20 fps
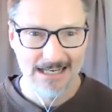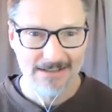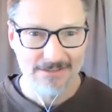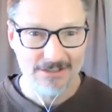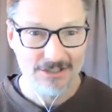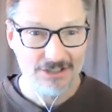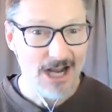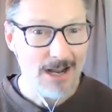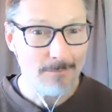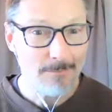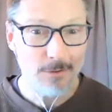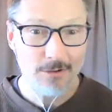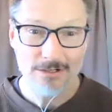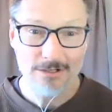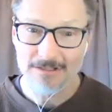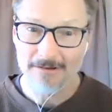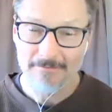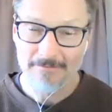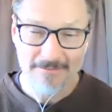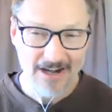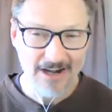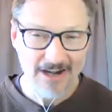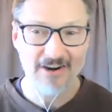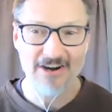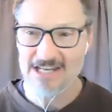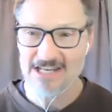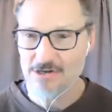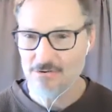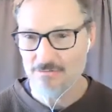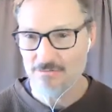The shot put is a
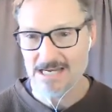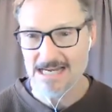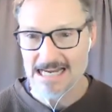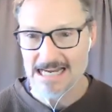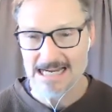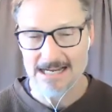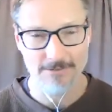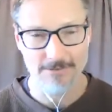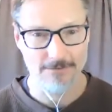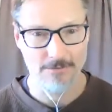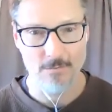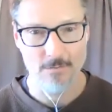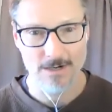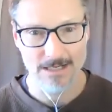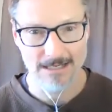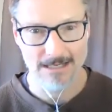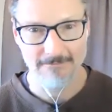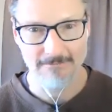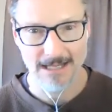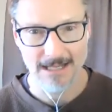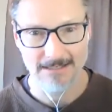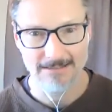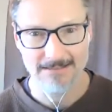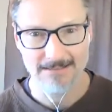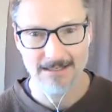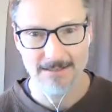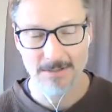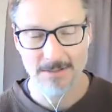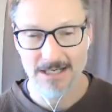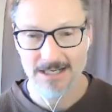very unique throwing event
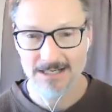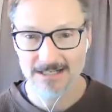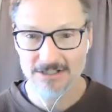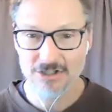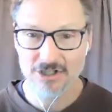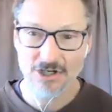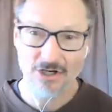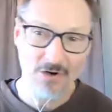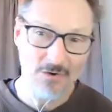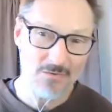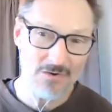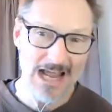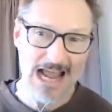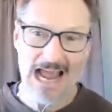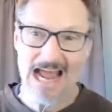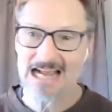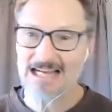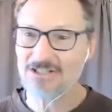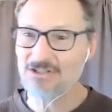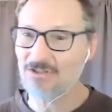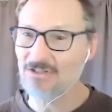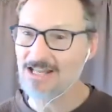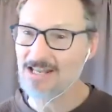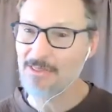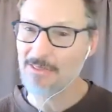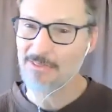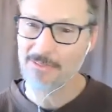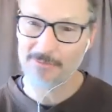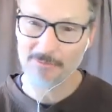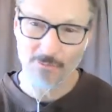because you don't actually
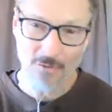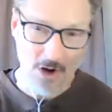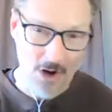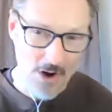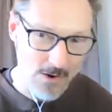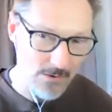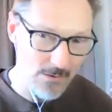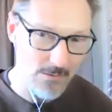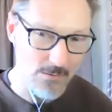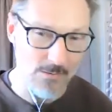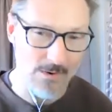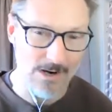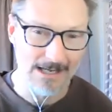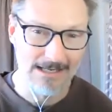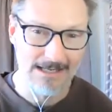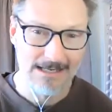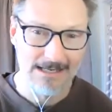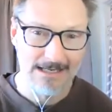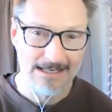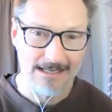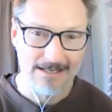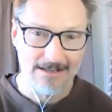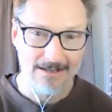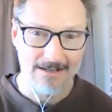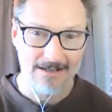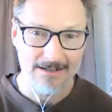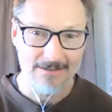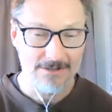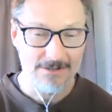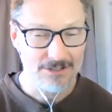throw
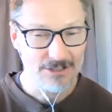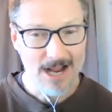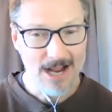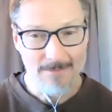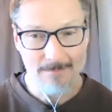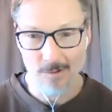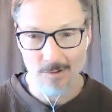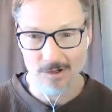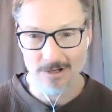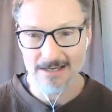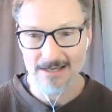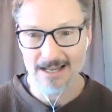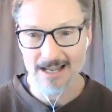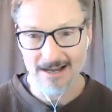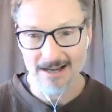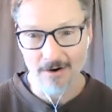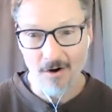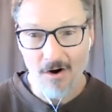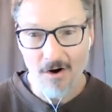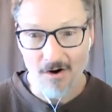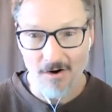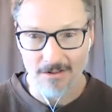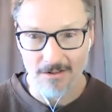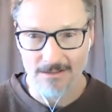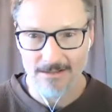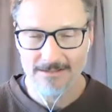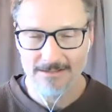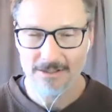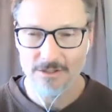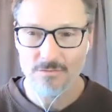the shot put at all.
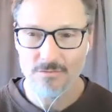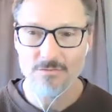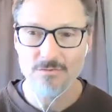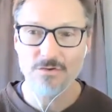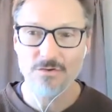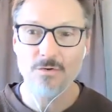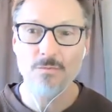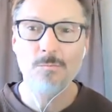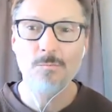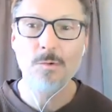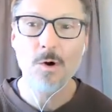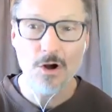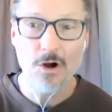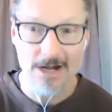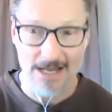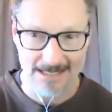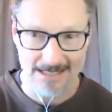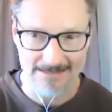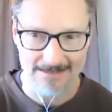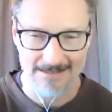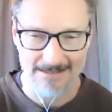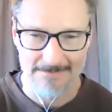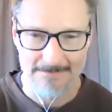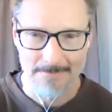You put it.